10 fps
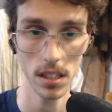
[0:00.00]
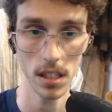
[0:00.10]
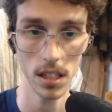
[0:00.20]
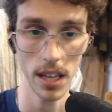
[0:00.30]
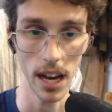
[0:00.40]

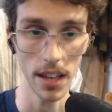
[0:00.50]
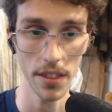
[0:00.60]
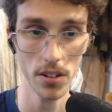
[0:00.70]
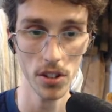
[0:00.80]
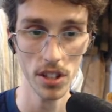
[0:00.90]
Yeah,
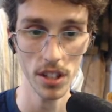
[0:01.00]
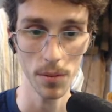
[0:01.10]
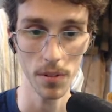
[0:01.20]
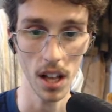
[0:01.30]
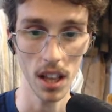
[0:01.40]
there's
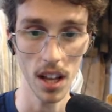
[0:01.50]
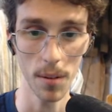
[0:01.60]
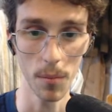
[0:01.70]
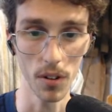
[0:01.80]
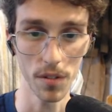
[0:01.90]
still a lot
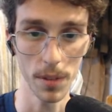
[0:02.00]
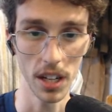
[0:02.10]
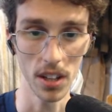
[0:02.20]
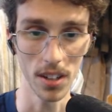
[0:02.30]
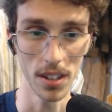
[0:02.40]
more for me to
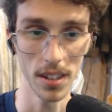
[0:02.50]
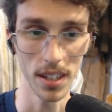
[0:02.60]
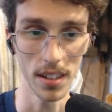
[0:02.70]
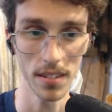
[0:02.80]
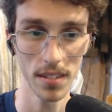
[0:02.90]

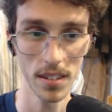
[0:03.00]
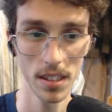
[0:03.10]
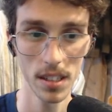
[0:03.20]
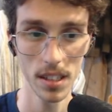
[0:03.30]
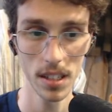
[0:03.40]
learn,
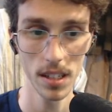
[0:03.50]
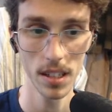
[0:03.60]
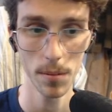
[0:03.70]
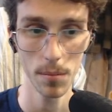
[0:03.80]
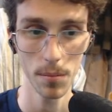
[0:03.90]

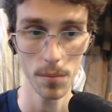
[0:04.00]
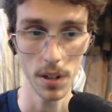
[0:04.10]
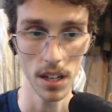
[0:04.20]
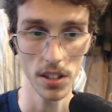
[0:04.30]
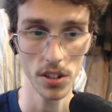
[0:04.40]

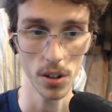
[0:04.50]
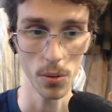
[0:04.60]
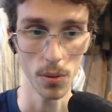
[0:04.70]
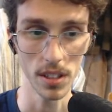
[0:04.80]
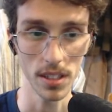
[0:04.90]
but I just go
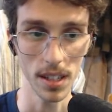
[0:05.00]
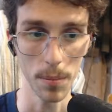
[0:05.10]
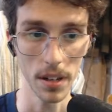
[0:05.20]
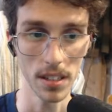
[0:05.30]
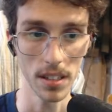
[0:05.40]
one step
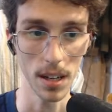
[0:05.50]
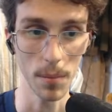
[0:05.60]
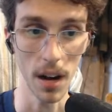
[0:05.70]
at a time.